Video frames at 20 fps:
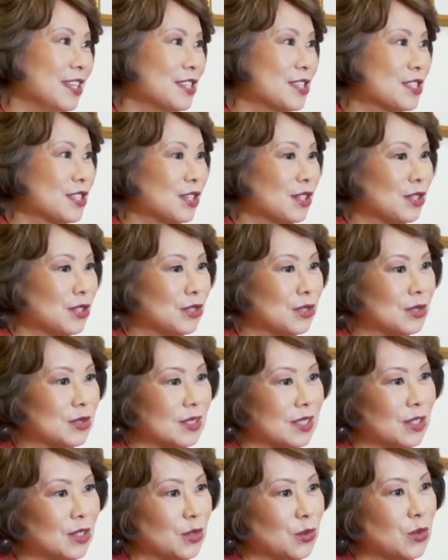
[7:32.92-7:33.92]

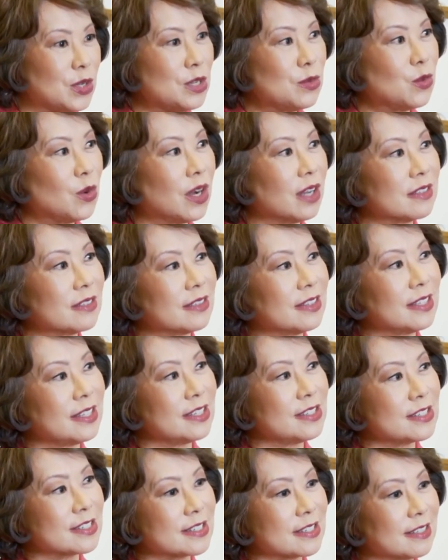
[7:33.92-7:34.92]
So we want
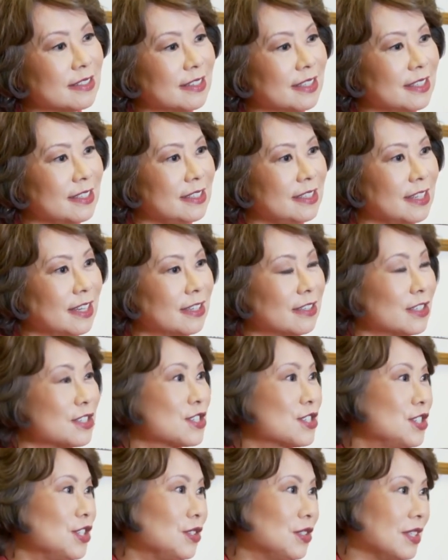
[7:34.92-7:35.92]
these young
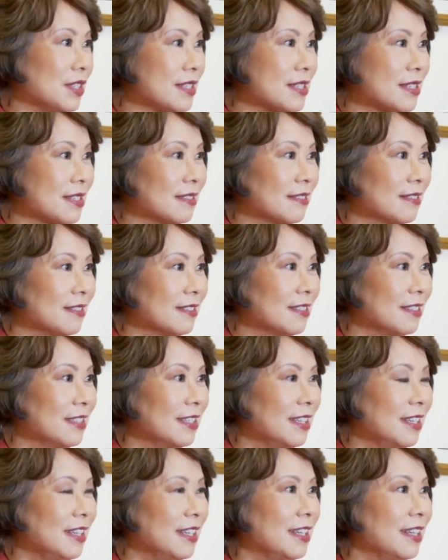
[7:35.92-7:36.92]
students,
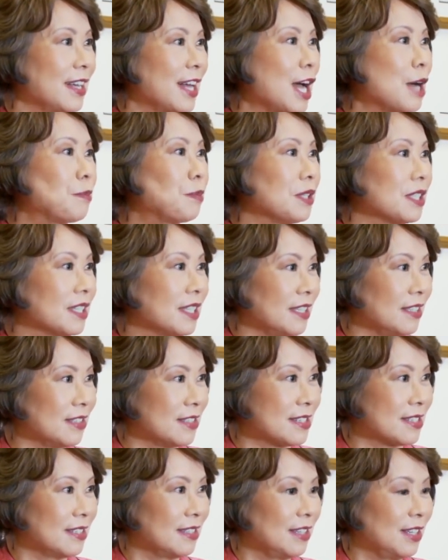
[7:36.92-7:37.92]

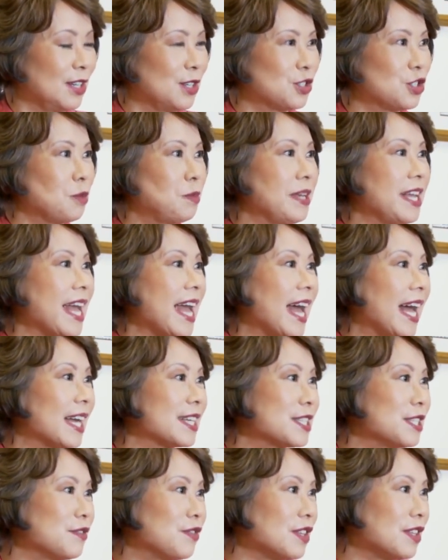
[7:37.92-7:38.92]
applicants, to be
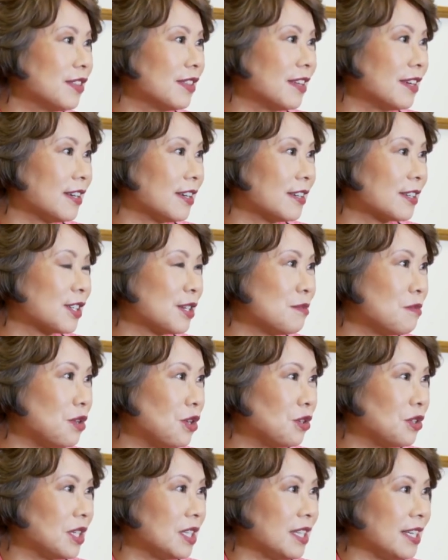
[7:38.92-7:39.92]
active in their
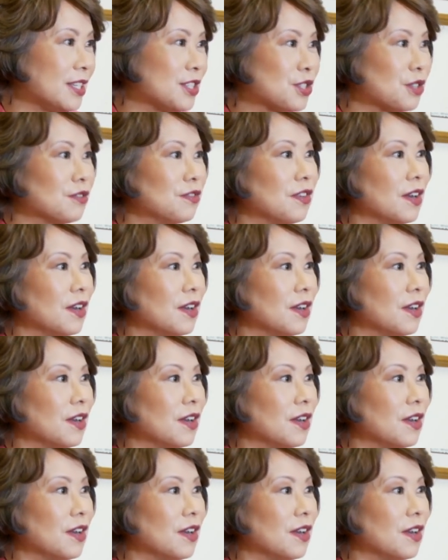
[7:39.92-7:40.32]
community, to